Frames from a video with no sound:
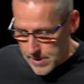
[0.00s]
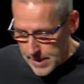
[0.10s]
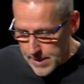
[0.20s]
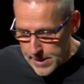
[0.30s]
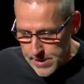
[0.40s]

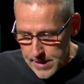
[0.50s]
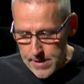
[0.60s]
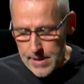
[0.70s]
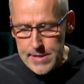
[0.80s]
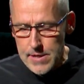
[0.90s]
He, is,
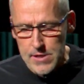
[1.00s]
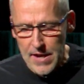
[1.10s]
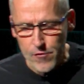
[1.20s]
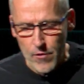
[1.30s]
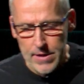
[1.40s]
he doesn't
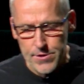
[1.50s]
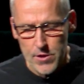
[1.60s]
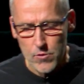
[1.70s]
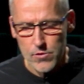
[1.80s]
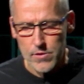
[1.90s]
have
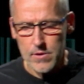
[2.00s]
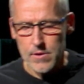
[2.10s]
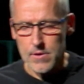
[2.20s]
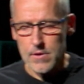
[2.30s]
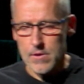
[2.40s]
grandchildren,
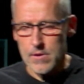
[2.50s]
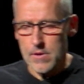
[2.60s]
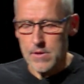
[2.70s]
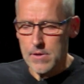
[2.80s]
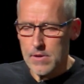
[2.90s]

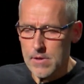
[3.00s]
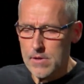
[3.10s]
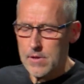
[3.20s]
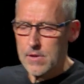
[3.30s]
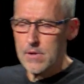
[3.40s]

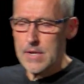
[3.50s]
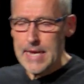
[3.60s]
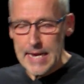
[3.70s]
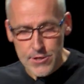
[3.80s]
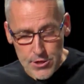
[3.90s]

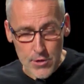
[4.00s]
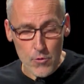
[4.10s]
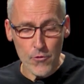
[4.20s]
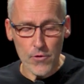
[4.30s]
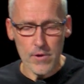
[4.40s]
He has
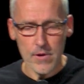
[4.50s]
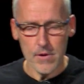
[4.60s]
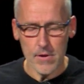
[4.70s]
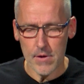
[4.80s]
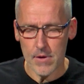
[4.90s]
children
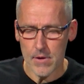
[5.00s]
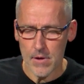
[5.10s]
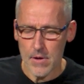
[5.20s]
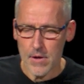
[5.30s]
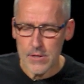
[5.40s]

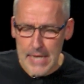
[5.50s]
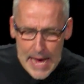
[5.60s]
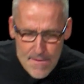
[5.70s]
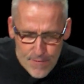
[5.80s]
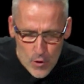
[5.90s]
because
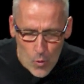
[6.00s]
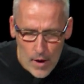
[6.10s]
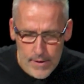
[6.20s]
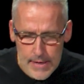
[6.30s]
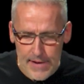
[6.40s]

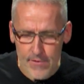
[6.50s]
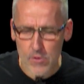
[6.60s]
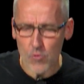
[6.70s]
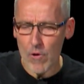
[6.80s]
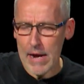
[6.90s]
everyone can have a
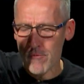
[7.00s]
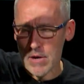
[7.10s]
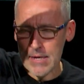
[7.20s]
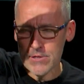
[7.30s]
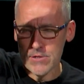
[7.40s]
direct
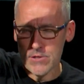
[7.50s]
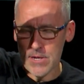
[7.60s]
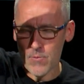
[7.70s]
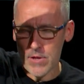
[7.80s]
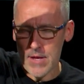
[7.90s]

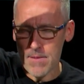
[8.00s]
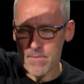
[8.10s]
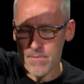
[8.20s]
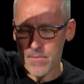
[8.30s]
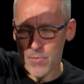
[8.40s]
relationship with
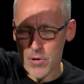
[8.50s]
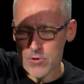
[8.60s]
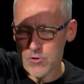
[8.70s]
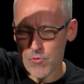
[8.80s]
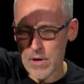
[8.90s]
Him,
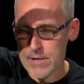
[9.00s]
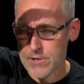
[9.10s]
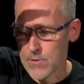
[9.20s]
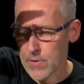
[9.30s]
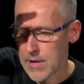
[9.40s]
personal
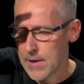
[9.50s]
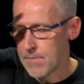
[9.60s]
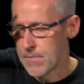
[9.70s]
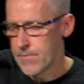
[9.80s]
relationship with Him.